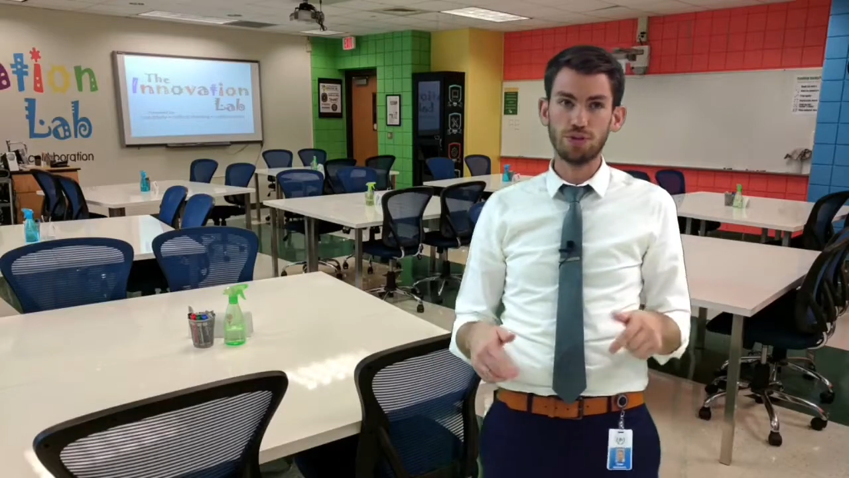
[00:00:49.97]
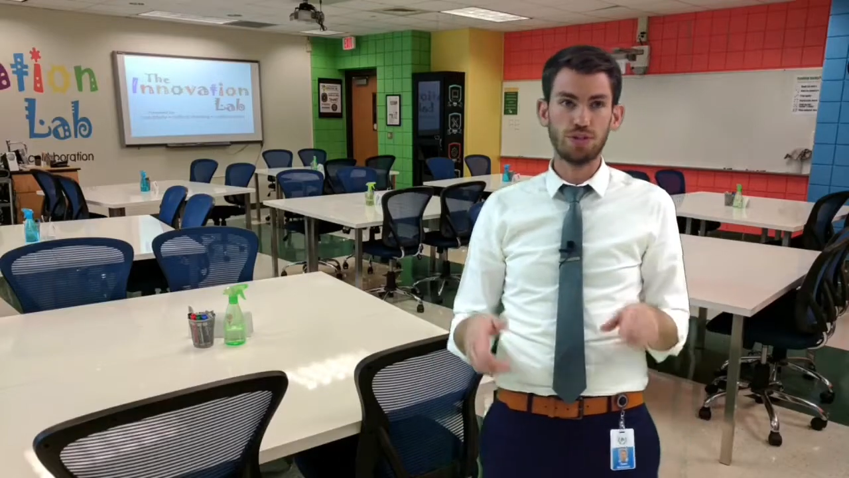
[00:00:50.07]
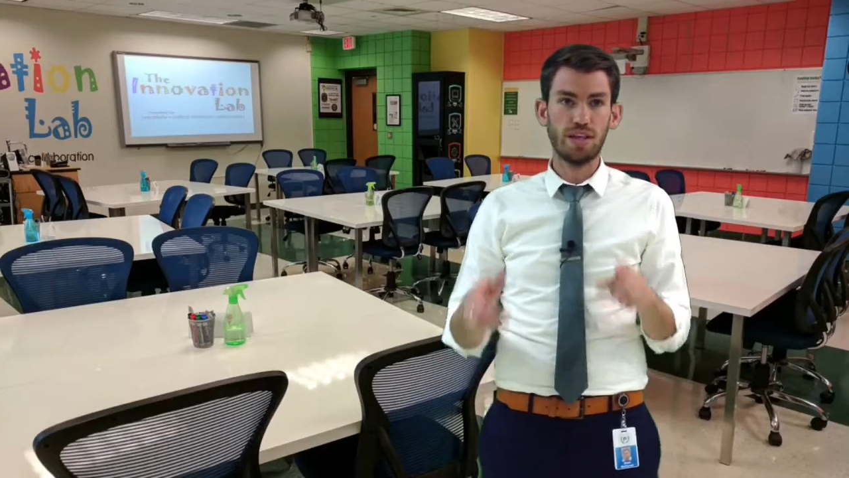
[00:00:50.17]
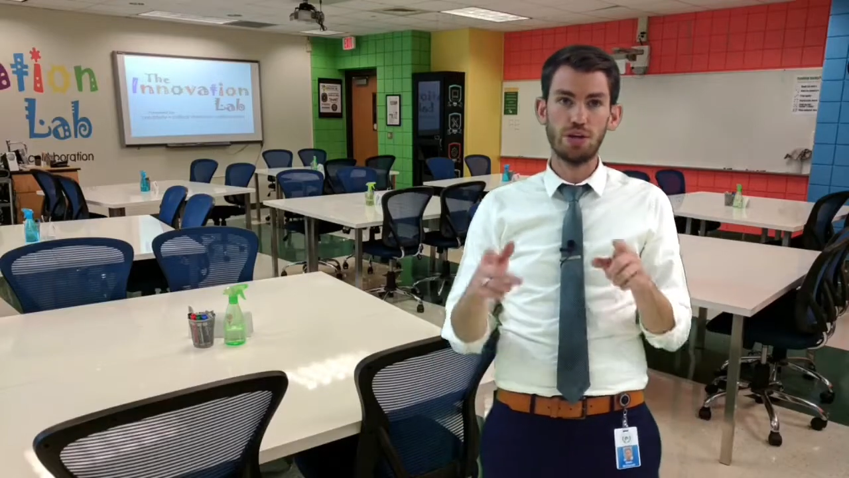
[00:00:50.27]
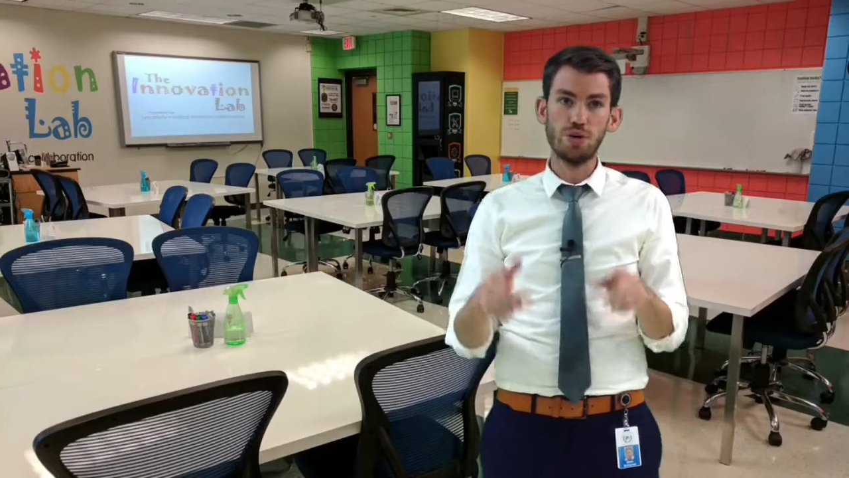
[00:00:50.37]

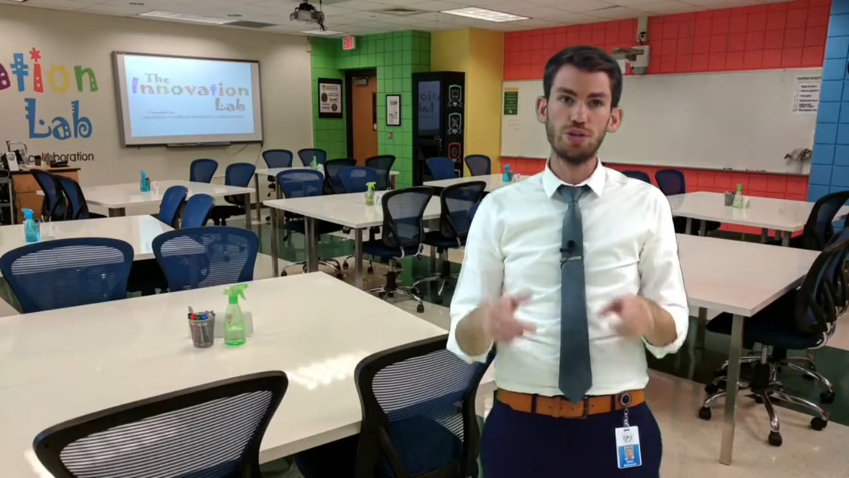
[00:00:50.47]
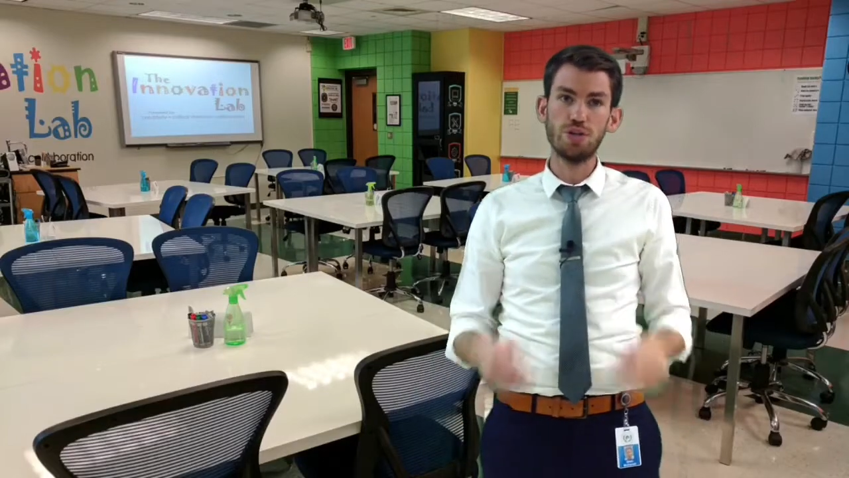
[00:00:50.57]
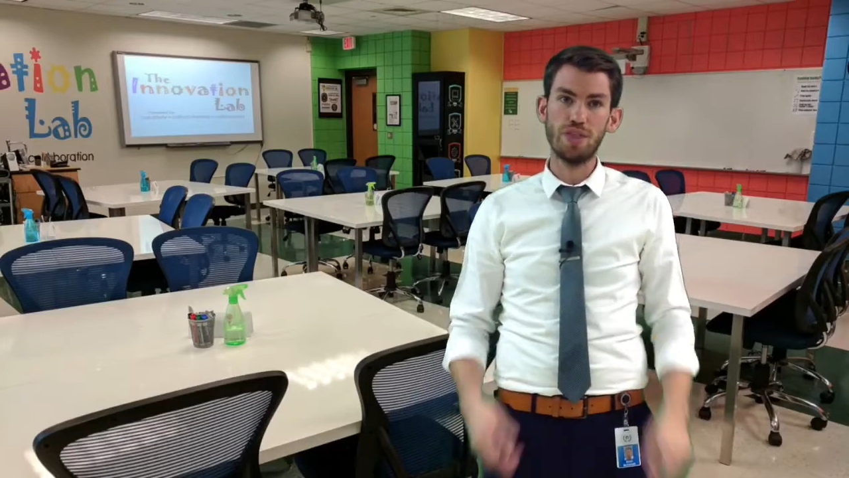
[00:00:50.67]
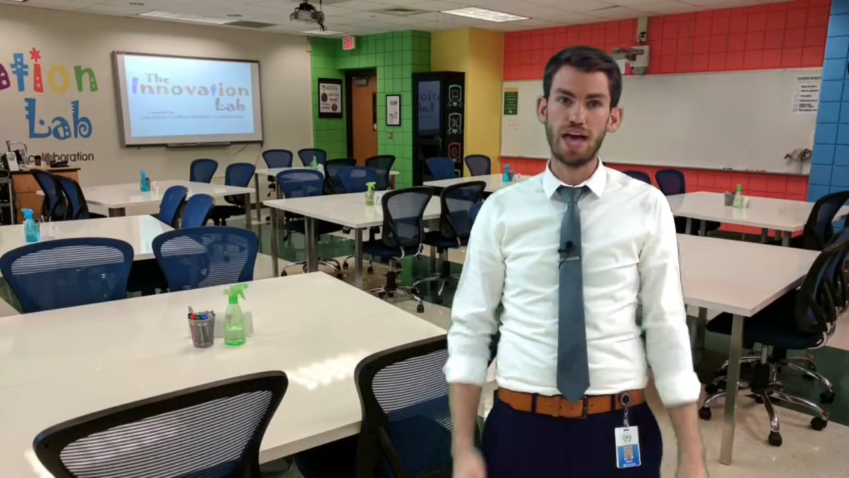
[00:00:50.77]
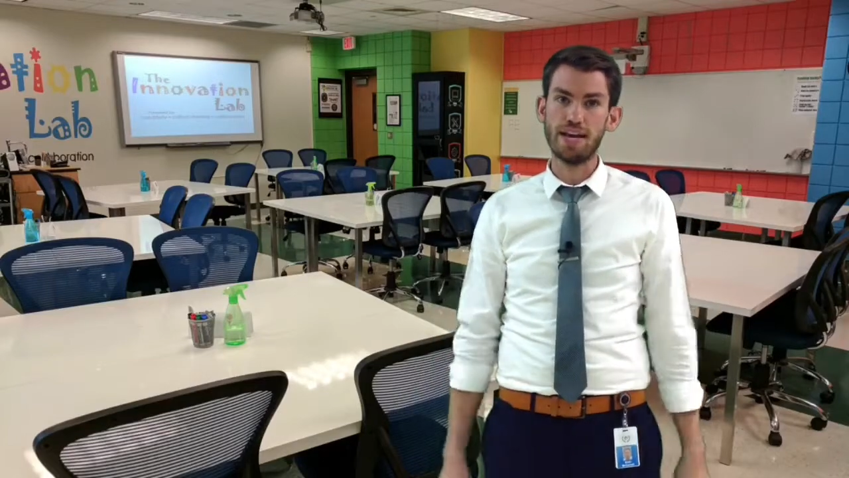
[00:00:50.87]
so that you can
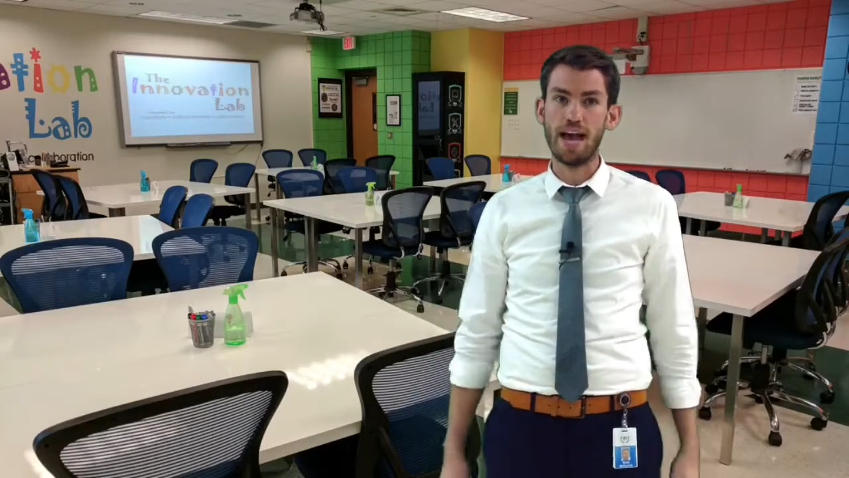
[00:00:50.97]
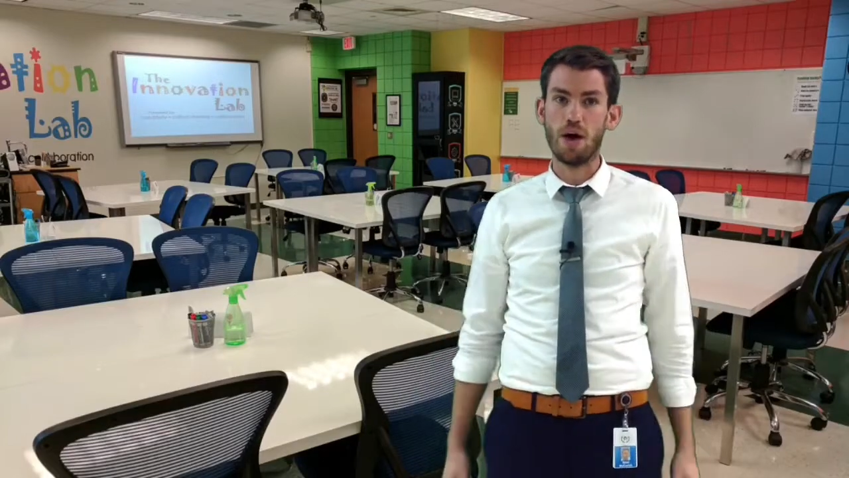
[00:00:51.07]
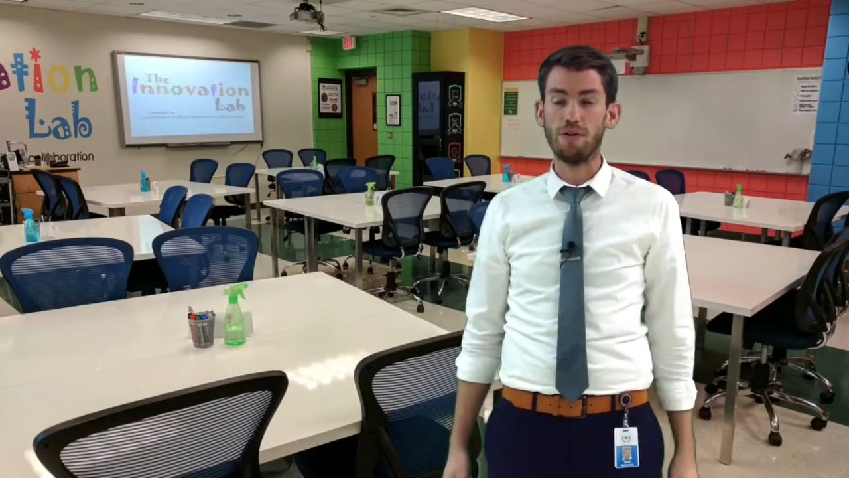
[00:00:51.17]
do that now,